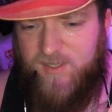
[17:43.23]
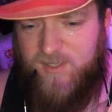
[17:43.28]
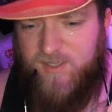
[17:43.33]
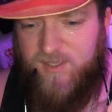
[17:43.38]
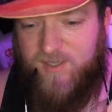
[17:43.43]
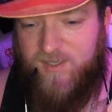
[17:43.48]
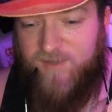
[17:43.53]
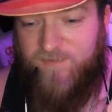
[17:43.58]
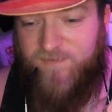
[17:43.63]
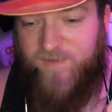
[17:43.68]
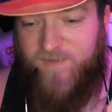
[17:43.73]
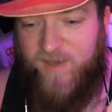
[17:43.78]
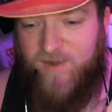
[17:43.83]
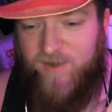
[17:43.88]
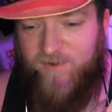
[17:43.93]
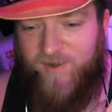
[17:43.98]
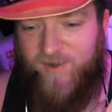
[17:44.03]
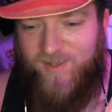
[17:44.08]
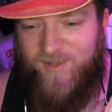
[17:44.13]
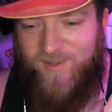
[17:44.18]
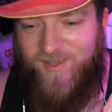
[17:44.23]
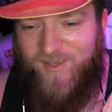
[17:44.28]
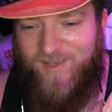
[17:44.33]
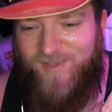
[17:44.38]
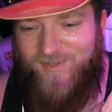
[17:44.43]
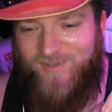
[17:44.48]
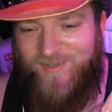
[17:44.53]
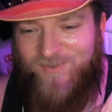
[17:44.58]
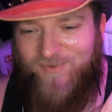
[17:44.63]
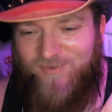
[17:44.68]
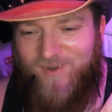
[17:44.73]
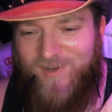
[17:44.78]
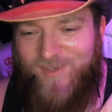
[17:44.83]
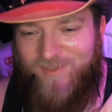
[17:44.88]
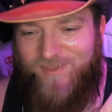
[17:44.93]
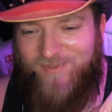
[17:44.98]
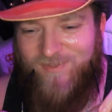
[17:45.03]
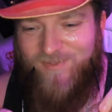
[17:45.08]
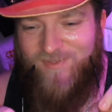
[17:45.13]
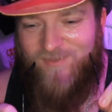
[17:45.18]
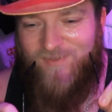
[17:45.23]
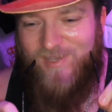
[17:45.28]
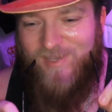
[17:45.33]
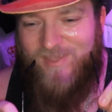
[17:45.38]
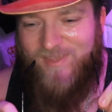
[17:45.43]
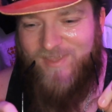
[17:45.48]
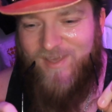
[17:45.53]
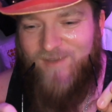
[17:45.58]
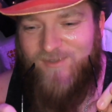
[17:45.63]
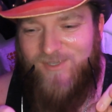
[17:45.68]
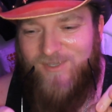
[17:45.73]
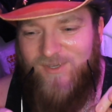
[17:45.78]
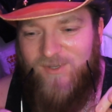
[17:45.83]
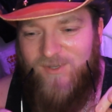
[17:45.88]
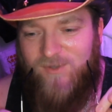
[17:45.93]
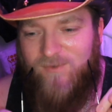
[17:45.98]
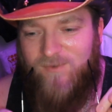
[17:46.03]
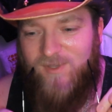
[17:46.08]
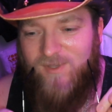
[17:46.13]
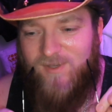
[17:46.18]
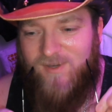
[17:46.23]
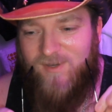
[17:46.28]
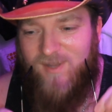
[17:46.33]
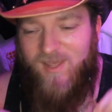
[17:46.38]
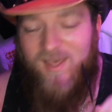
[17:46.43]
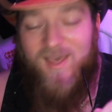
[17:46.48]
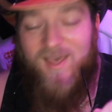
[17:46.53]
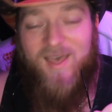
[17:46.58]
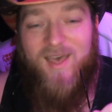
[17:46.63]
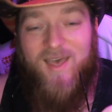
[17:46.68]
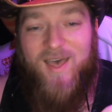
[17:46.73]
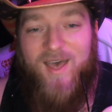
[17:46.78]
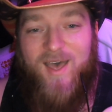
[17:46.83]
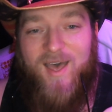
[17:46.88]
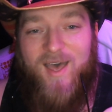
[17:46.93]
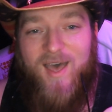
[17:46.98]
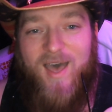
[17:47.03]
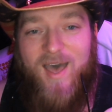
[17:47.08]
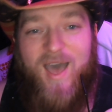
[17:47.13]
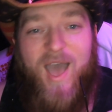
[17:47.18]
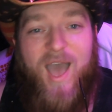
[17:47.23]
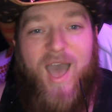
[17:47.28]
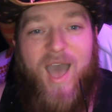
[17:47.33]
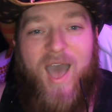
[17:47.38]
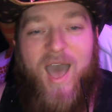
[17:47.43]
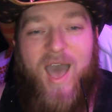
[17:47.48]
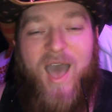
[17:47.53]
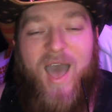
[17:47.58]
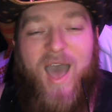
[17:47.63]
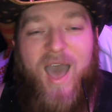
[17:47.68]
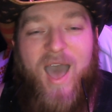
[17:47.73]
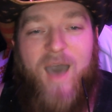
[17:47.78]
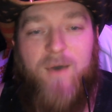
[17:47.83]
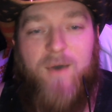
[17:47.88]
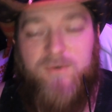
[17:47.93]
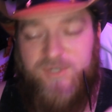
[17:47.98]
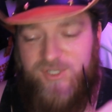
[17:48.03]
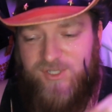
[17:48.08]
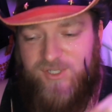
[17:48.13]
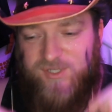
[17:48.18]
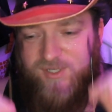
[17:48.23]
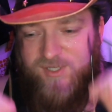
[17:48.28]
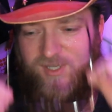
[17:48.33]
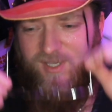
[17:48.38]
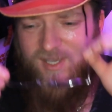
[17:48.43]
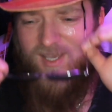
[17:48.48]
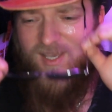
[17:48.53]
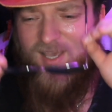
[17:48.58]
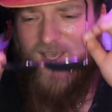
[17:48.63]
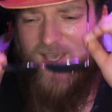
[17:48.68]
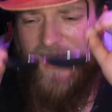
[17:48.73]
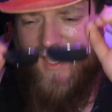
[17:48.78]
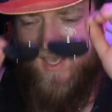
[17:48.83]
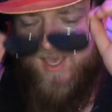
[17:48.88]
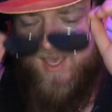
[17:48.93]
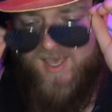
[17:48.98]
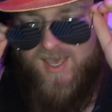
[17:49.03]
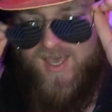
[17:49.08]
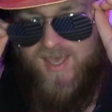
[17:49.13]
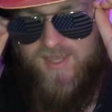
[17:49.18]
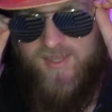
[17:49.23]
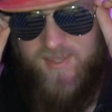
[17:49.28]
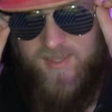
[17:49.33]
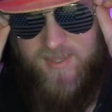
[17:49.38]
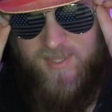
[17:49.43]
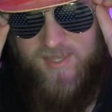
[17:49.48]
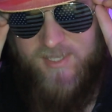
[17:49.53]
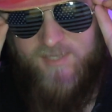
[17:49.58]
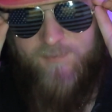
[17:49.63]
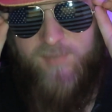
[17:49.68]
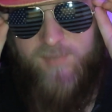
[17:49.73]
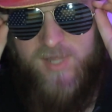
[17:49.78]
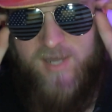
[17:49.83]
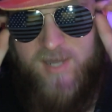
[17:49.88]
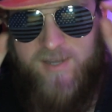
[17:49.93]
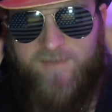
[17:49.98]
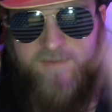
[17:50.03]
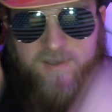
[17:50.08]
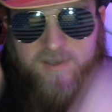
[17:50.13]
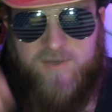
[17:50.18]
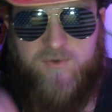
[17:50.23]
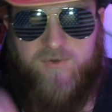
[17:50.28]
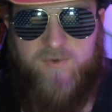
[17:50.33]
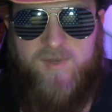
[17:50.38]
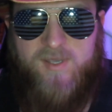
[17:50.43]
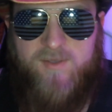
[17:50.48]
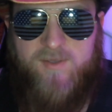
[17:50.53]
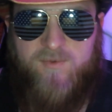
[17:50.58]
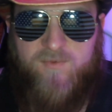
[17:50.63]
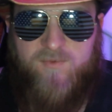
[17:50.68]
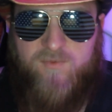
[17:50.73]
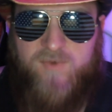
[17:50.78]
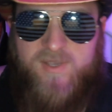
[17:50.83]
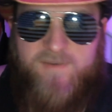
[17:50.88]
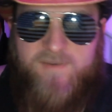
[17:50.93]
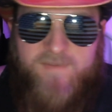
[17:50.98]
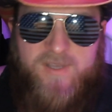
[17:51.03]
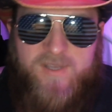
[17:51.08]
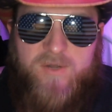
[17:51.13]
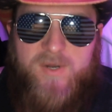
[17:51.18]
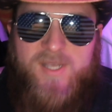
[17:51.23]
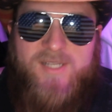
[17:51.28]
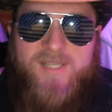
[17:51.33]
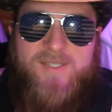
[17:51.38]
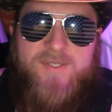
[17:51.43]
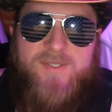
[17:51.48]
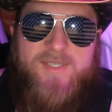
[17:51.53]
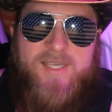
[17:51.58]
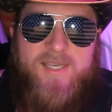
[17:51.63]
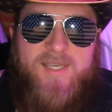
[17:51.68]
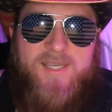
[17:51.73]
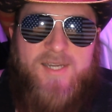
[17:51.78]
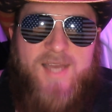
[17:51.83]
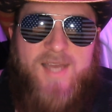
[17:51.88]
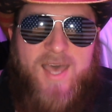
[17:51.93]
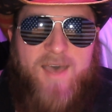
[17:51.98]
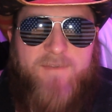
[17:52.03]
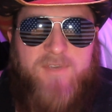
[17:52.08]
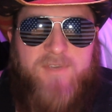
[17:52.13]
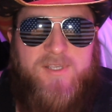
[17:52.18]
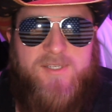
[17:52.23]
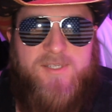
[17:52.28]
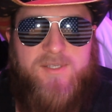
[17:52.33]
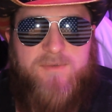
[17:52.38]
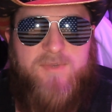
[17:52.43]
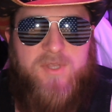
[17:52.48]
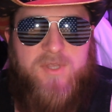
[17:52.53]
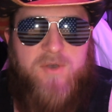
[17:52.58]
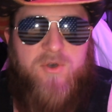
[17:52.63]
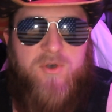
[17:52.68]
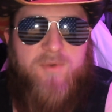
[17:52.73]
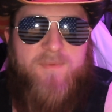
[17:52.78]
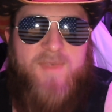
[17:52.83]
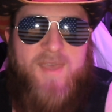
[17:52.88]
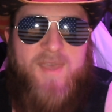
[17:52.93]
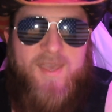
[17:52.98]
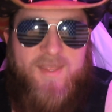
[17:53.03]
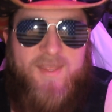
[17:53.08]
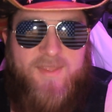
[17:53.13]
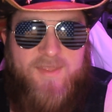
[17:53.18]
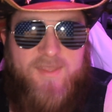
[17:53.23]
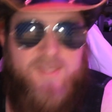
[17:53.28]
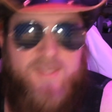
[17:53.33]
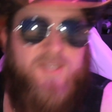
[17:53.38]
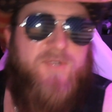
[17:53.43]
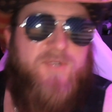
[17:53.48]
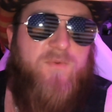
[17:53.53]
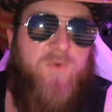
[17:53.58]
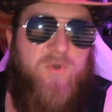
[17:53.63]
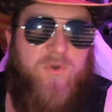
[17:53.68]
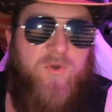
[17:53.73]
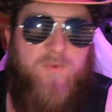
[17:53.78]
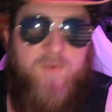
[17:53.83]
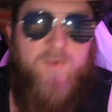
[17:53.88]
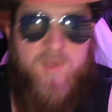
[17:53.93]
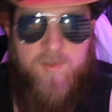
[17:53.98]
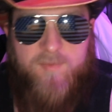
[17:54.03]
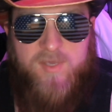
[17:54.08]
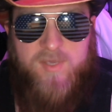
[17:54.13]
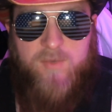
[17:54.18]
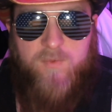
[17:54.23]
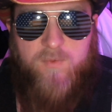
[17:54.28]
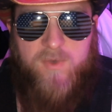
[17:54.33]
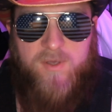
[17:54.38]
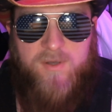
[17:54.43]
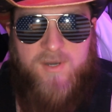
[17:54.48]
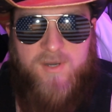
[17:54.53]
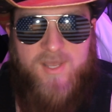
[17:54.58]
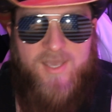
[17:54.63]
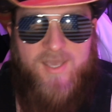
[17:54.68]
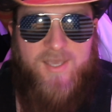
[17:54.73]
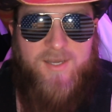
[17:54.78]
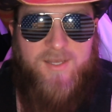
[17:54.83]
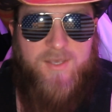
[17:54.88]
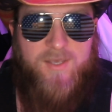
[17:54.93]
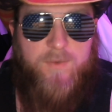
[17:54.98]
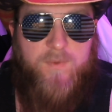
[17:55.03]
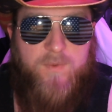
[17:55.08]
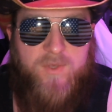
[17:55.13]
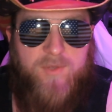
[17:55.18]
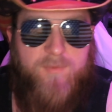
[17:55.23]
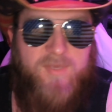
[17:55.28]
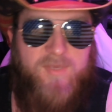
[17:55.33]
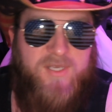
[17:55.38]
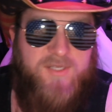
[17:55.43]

Confederate and 23,000 Union. Ouch. This bloody victory reinvigorates Lincoln, obviously, with the hope that this war will be won, and it will be